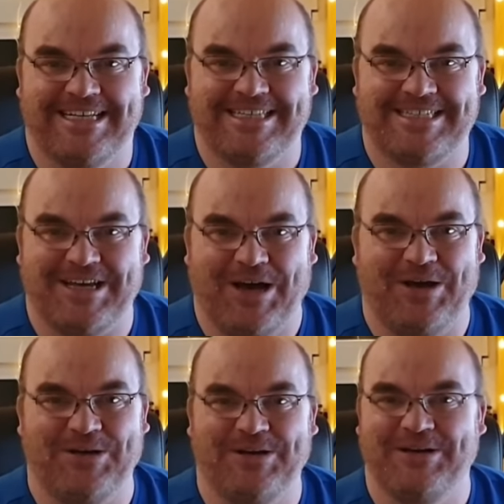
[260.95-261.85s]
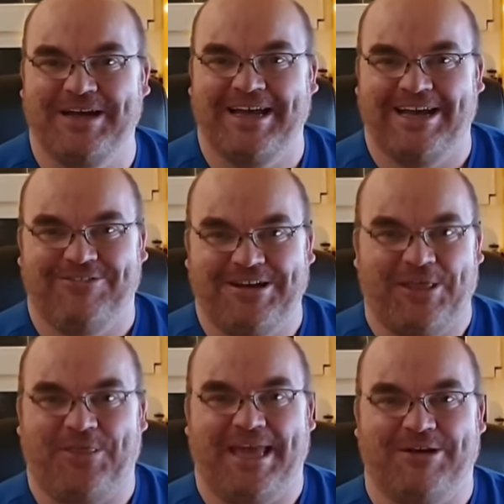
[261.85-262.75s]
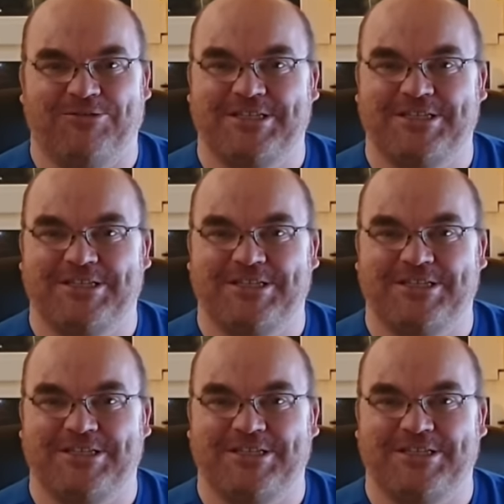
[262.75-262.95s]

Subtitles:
So, what do you think?